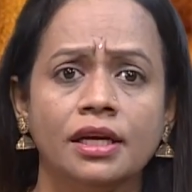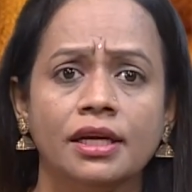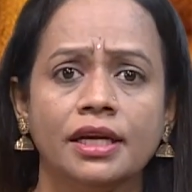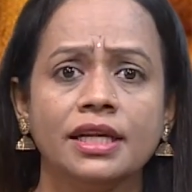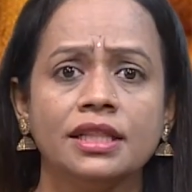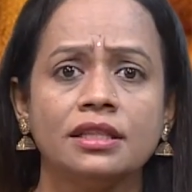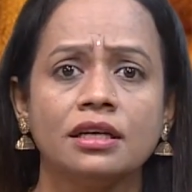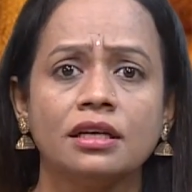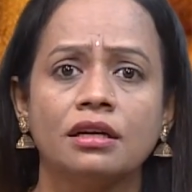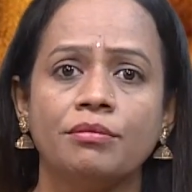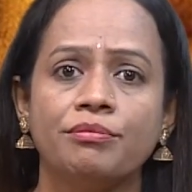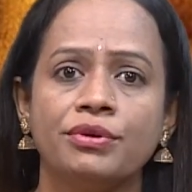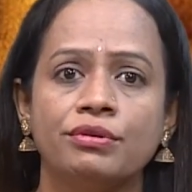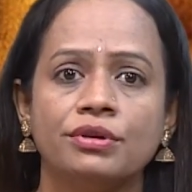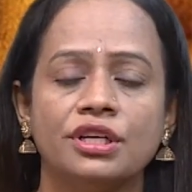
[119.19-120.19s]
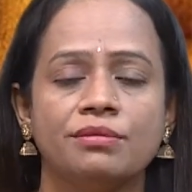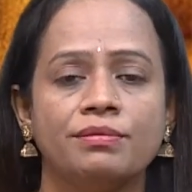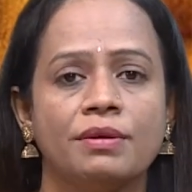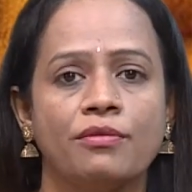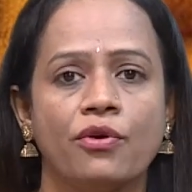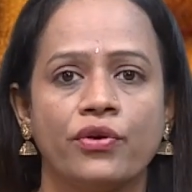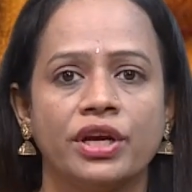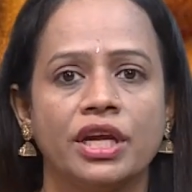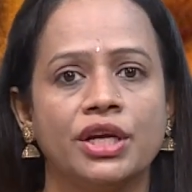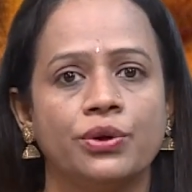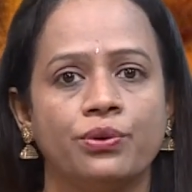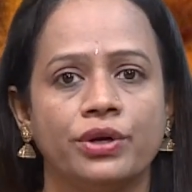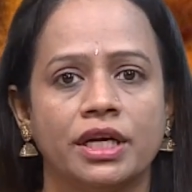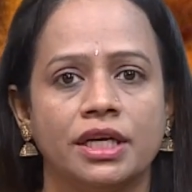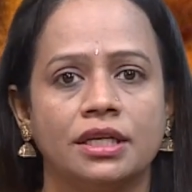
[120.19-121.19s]
In the computer memory
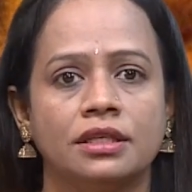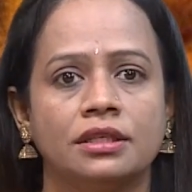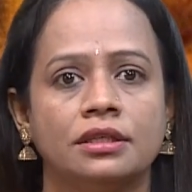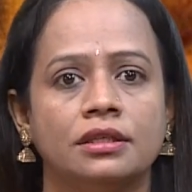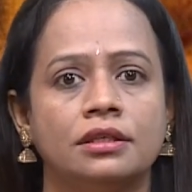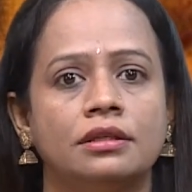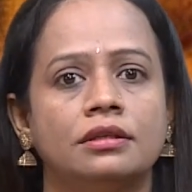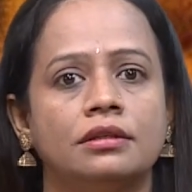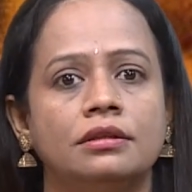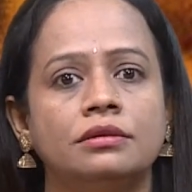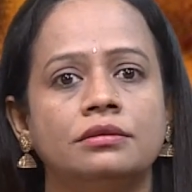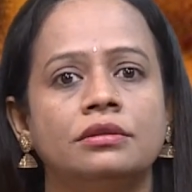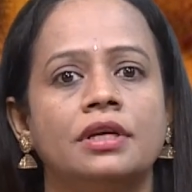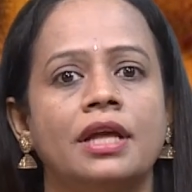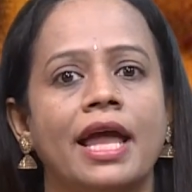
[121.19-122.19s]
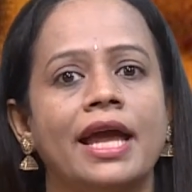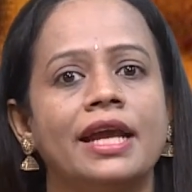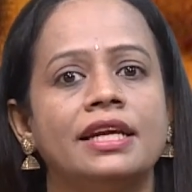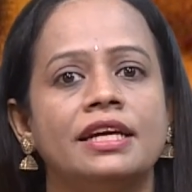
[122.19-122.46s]
unit, an